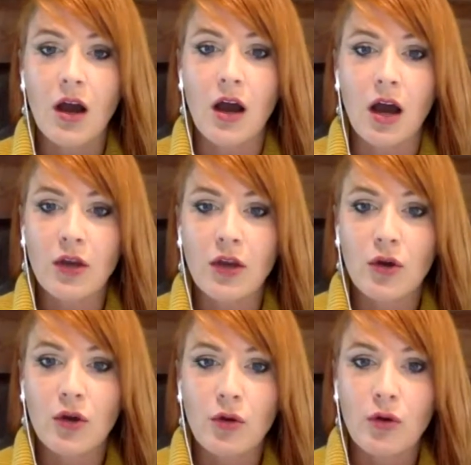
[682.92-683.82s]
I
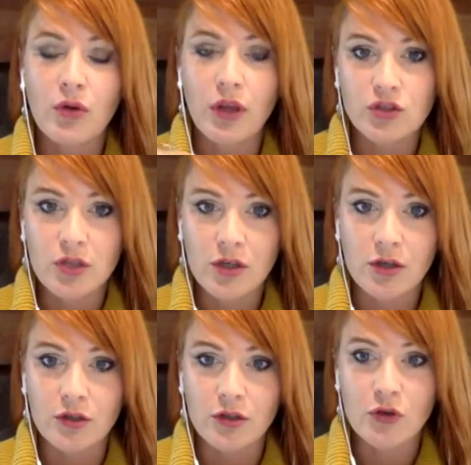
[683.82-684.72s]
know
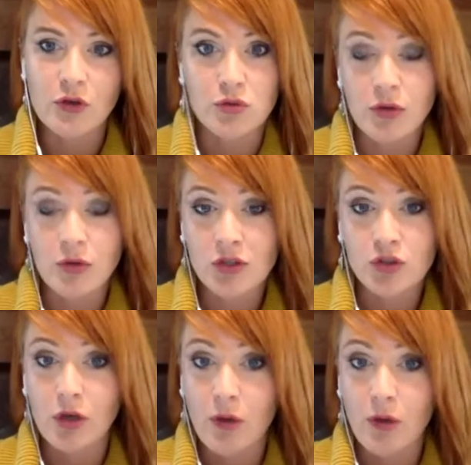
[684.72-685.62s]
engineers who don't actually
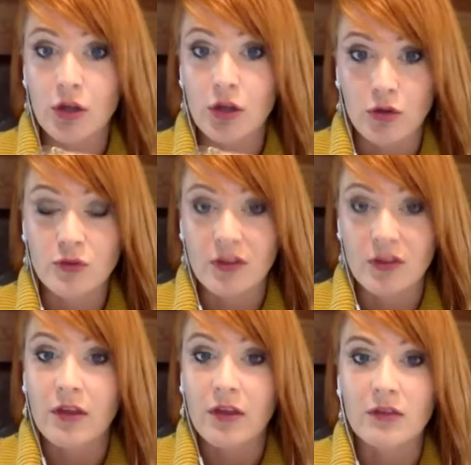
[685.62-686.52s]
know how to use the
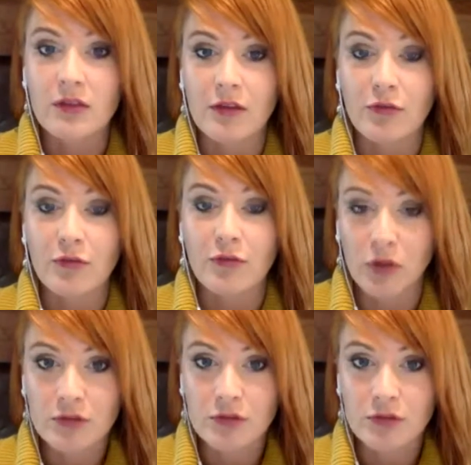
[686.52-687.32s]
thing that they've built,